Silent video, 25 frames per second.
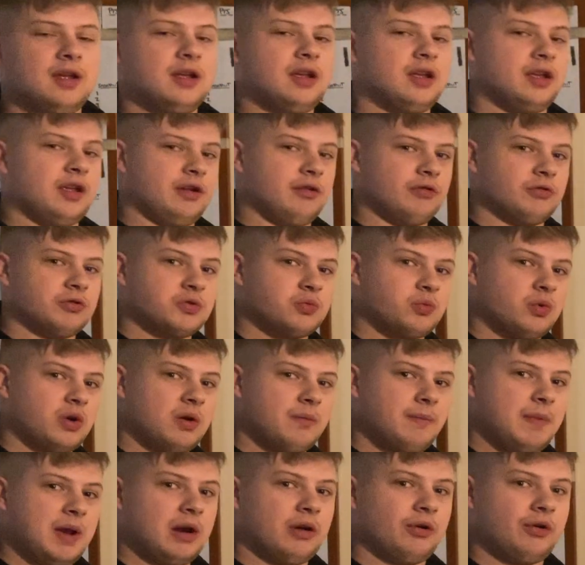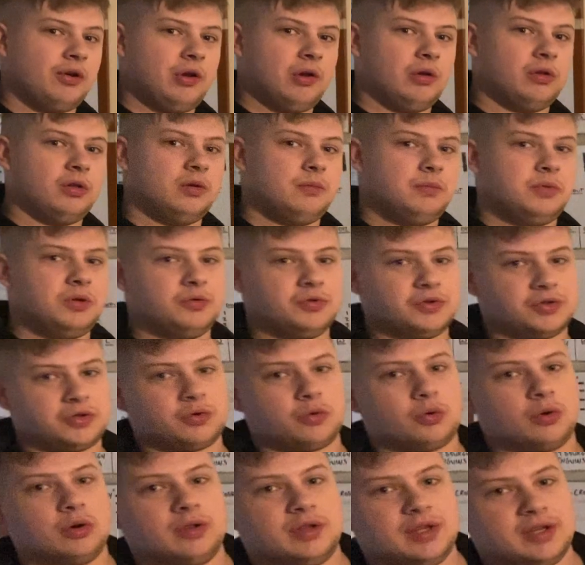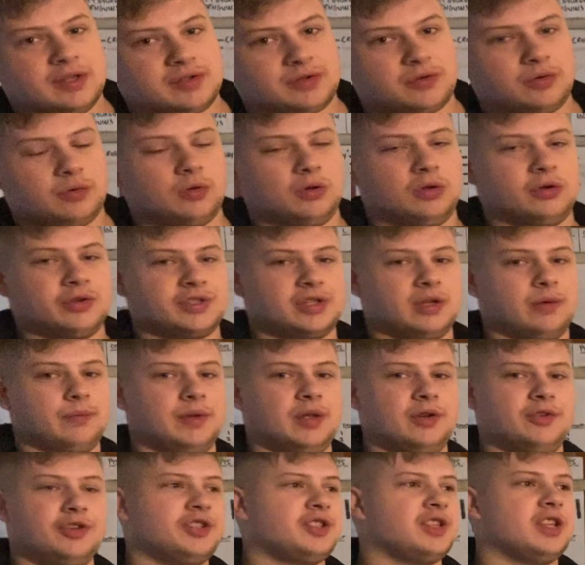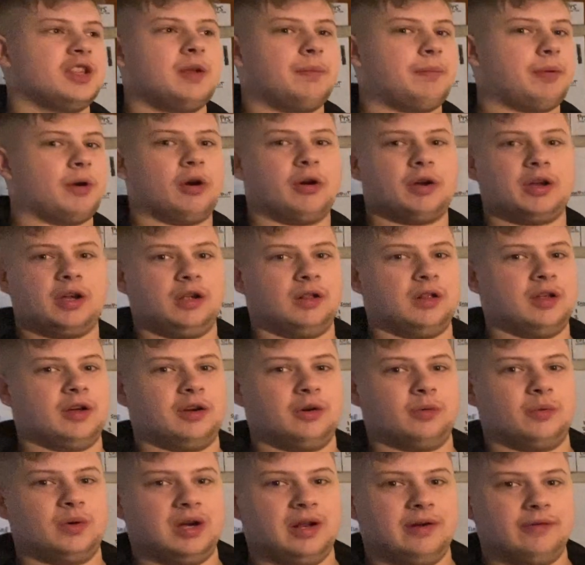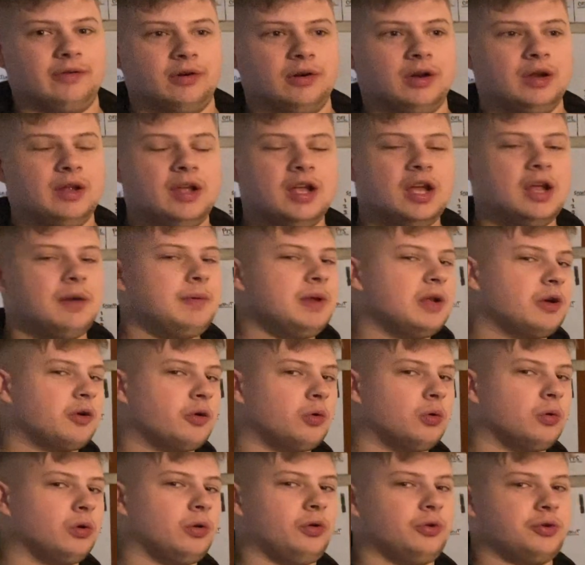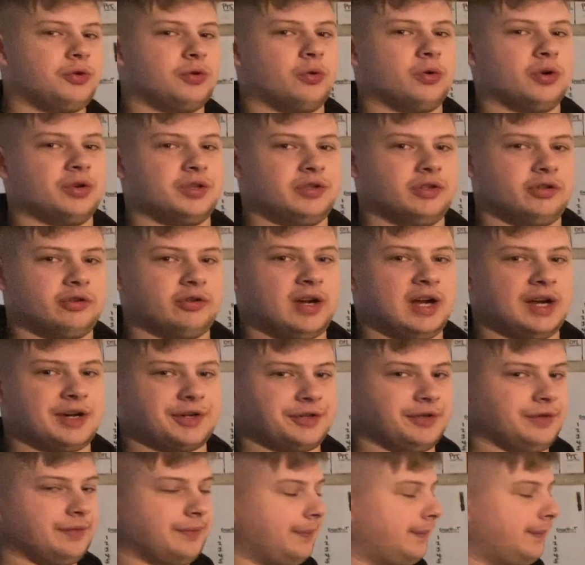here's where Mario Lemieux scored this goal or something, just in the parking lot or whatever. It'd be a cool little tourist attraction.